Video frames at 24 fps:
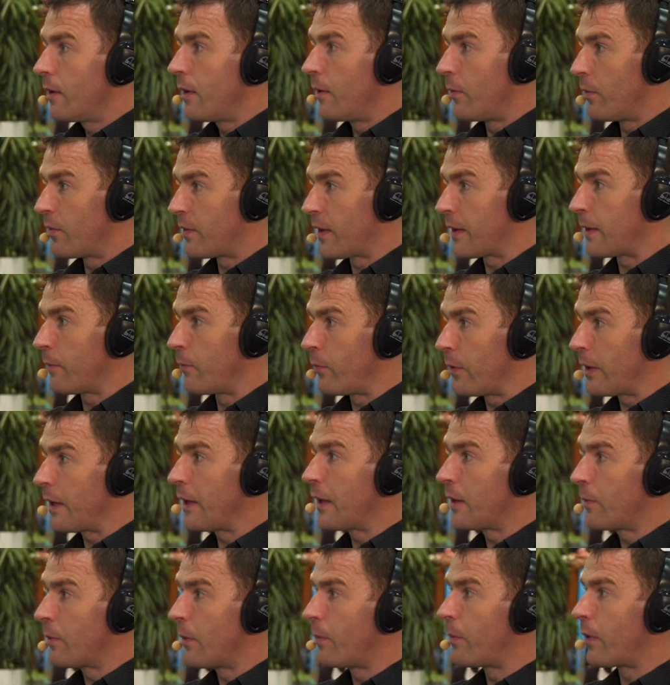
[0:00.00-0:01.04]
It was like, if we
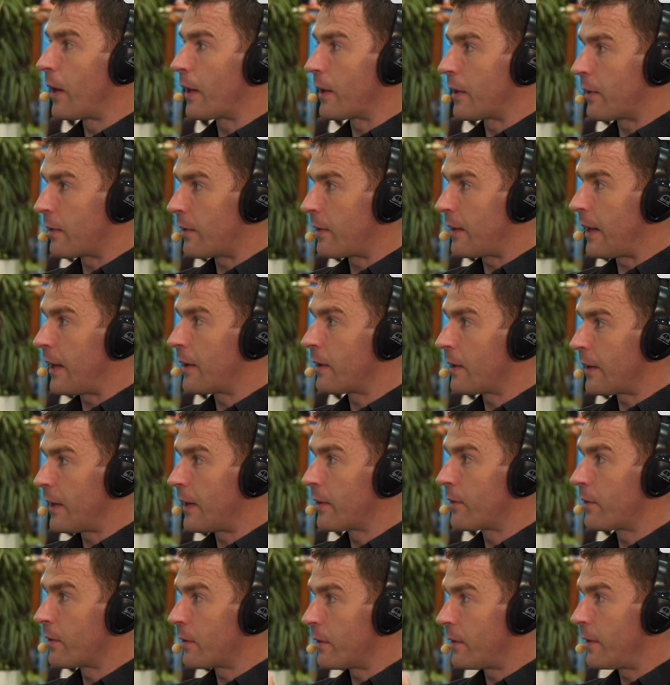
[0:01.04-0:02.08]
can come up with, like, a standard
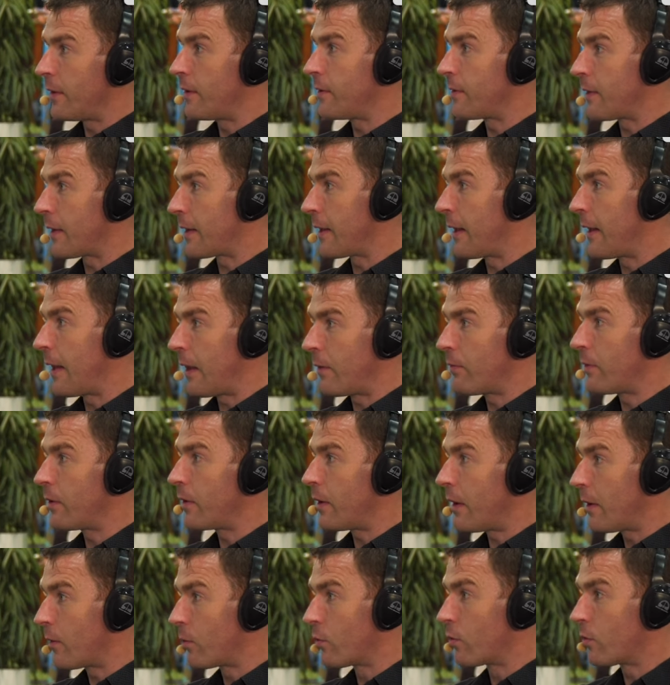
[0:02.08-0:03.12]
answer to these, like,
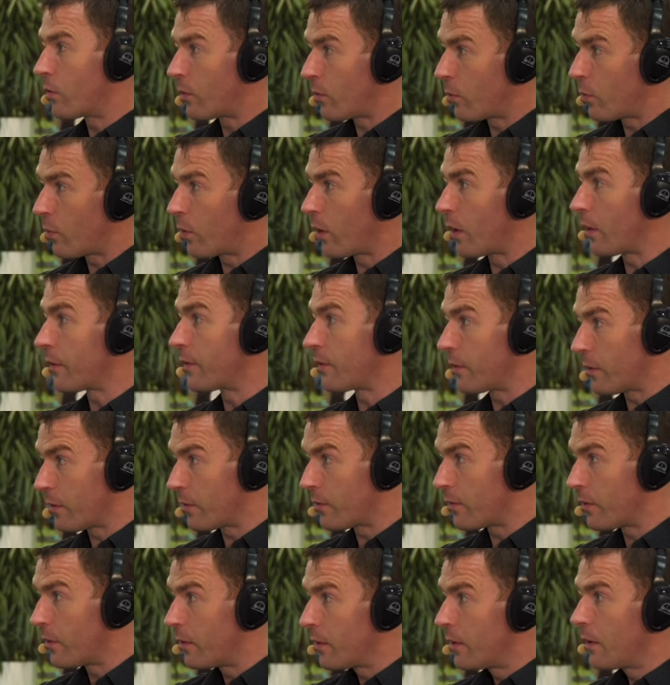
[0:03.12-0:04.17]
eleven
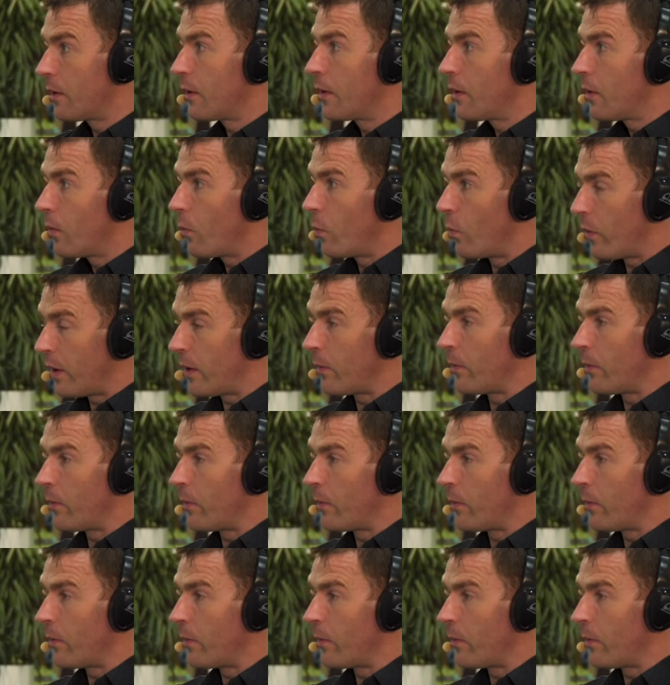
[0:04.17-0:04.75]
clusters, mm-hmm.